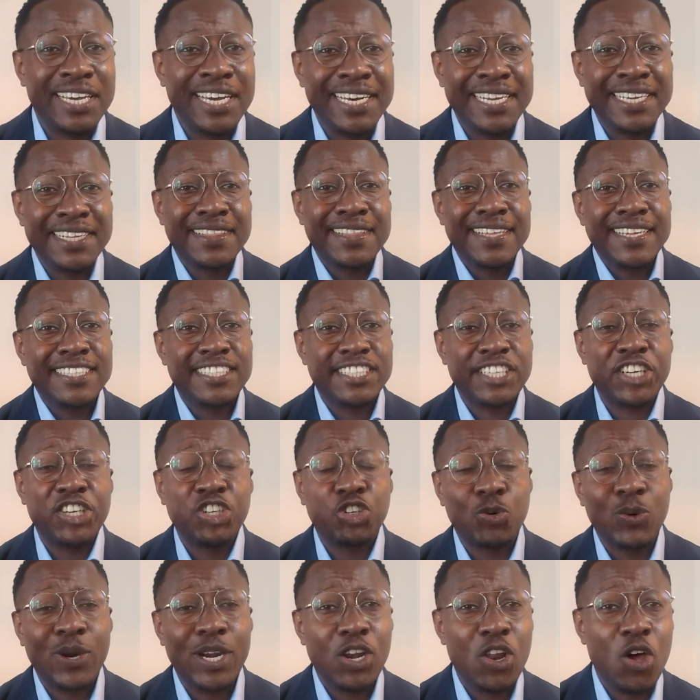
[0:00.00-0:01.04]
turning this
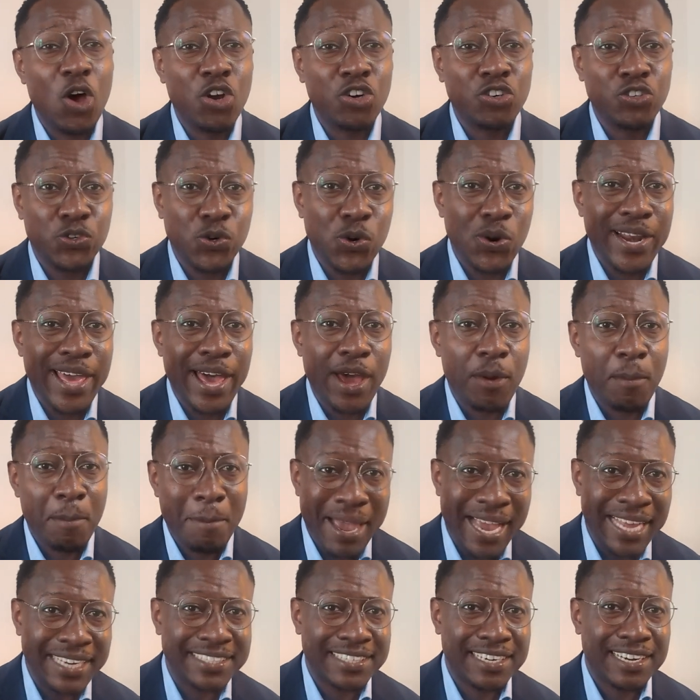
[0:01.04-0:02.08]
into a long drawn out
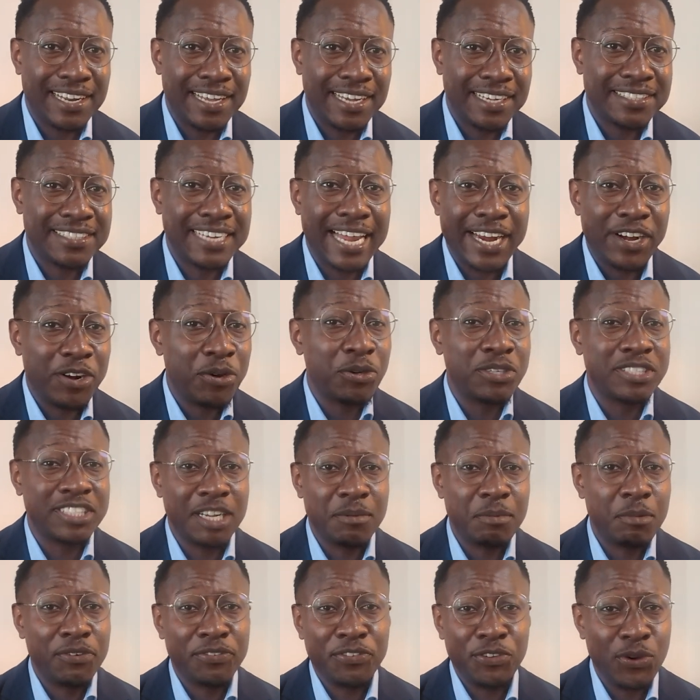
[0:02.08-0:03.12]
maths class, I know
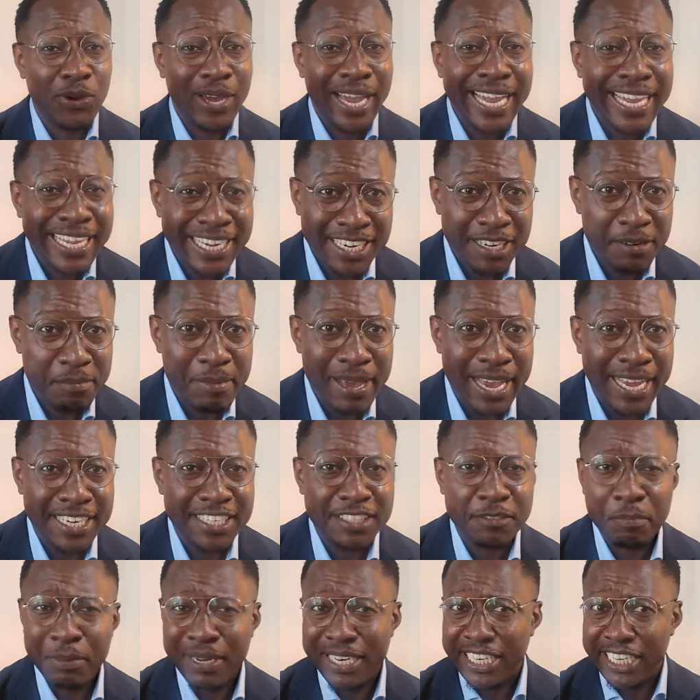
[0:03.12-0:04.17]
some of you hated
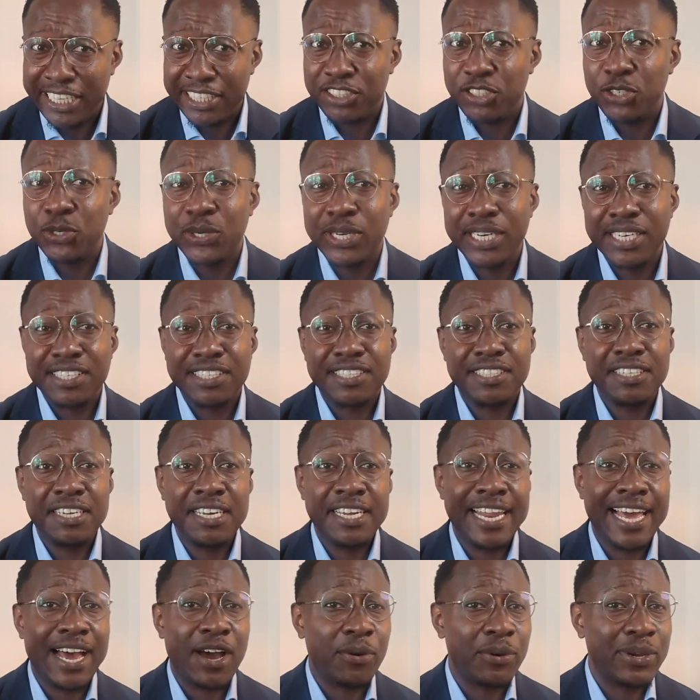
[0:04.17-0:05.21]
maths, but as you can see
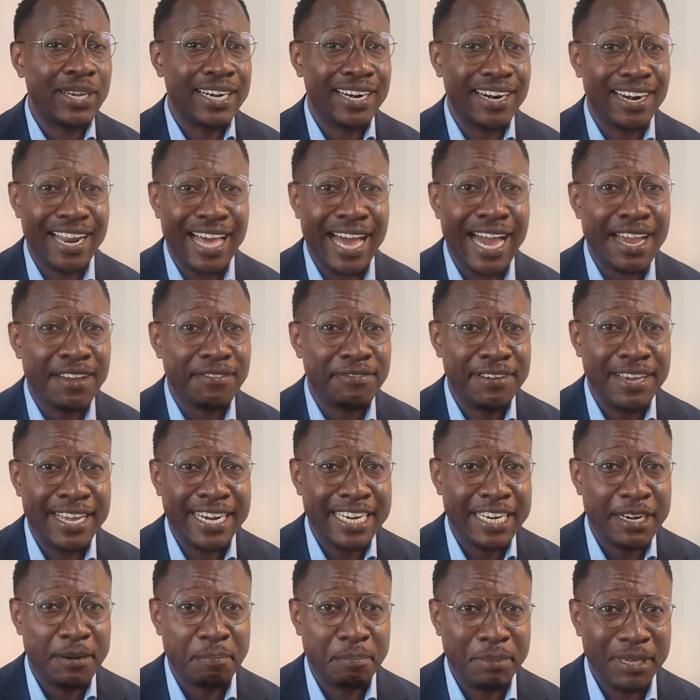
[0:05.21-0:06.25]
now in life and
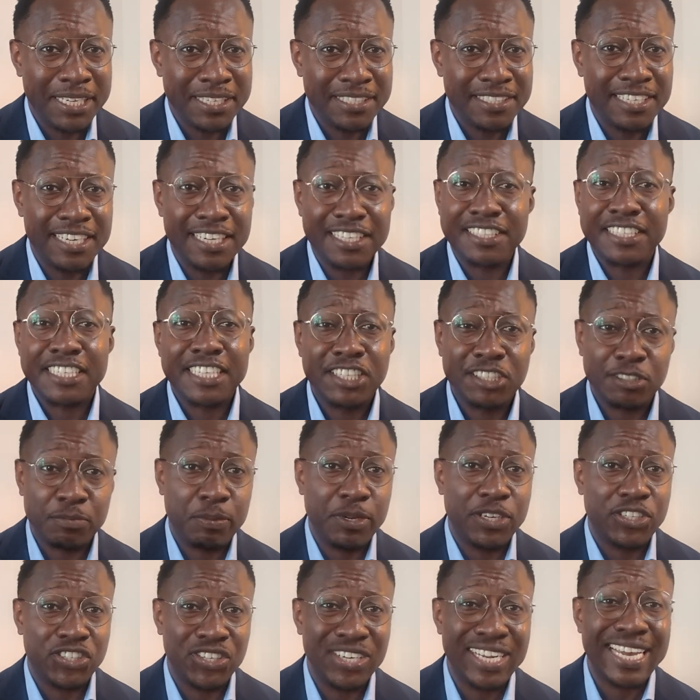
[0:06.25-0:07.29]
in business,
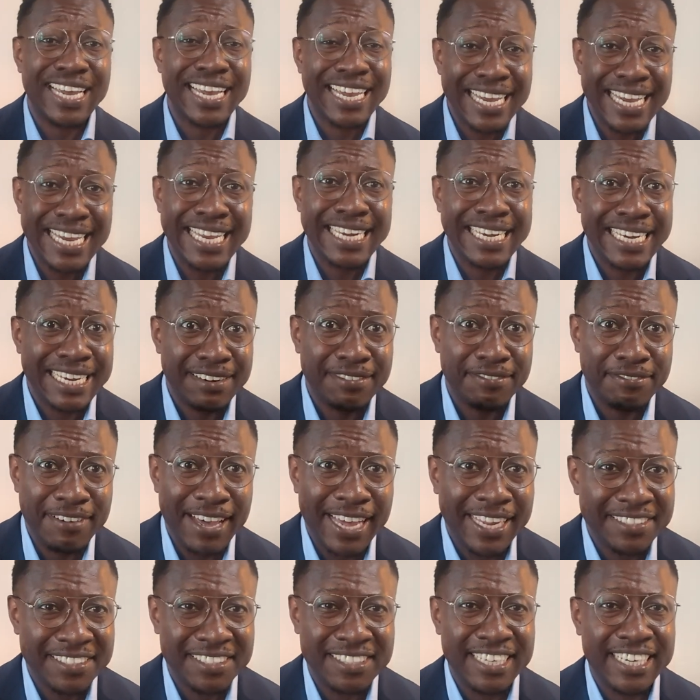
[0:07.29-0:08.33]
especially in
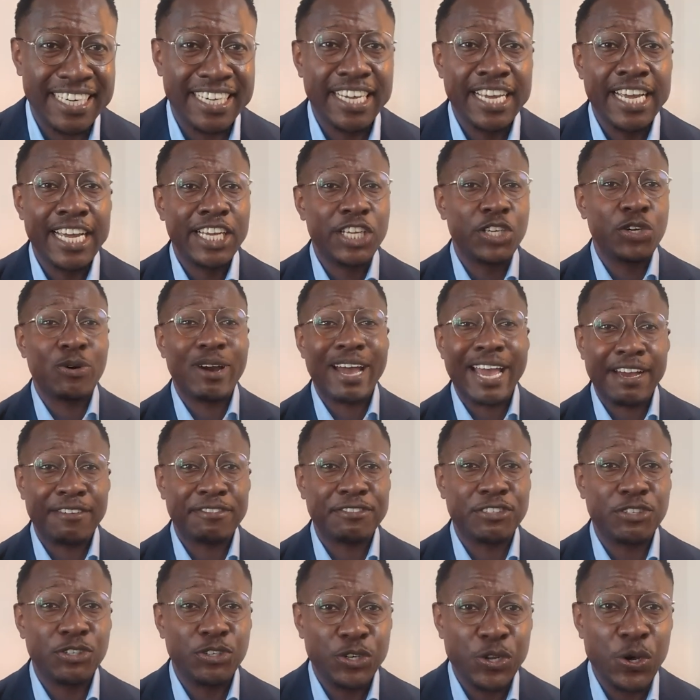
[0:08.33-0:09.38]
investing, you have
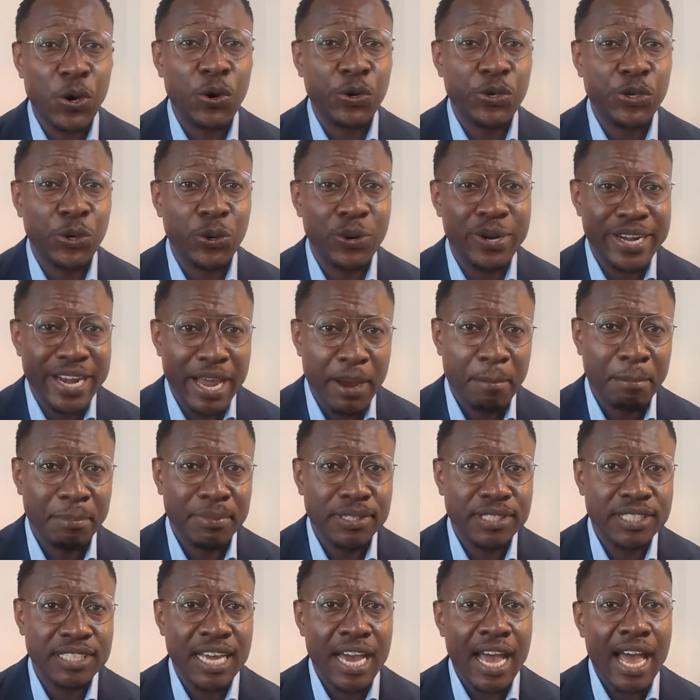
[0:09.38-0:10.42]
to know your
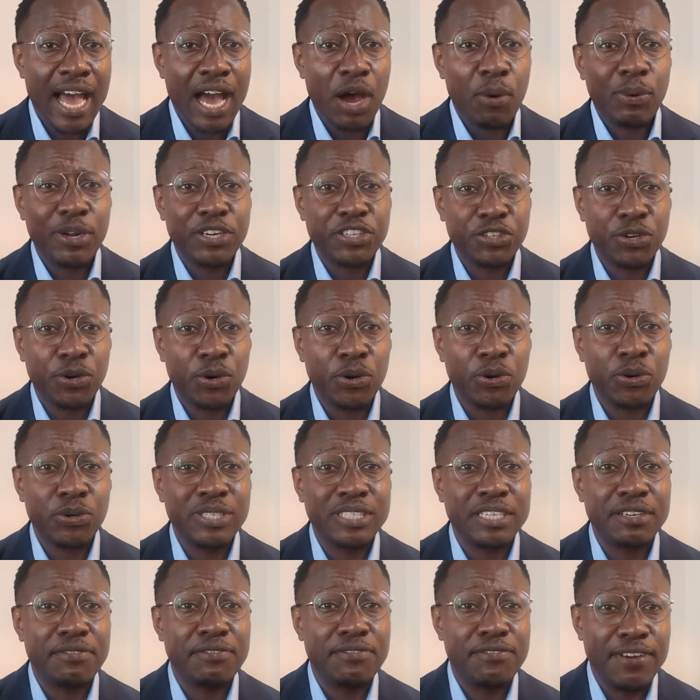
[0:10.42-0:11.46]
numbers. Our total
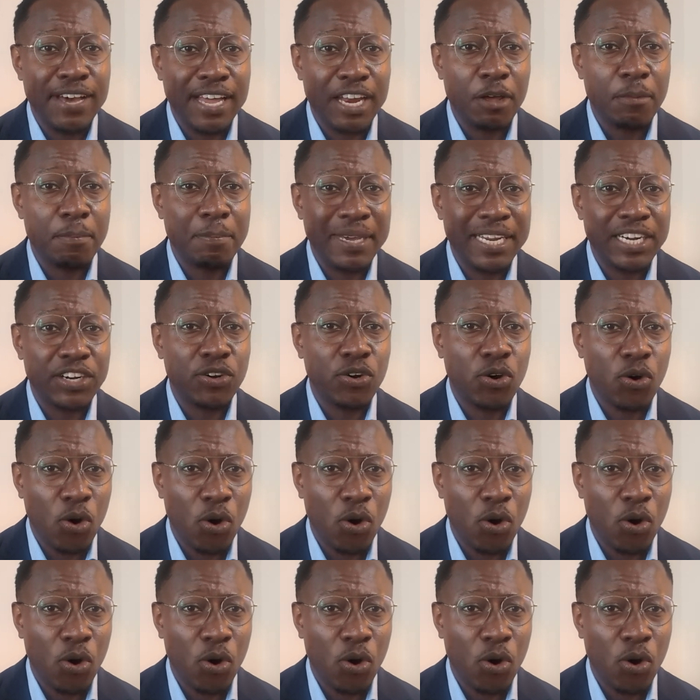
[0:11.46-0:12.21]
development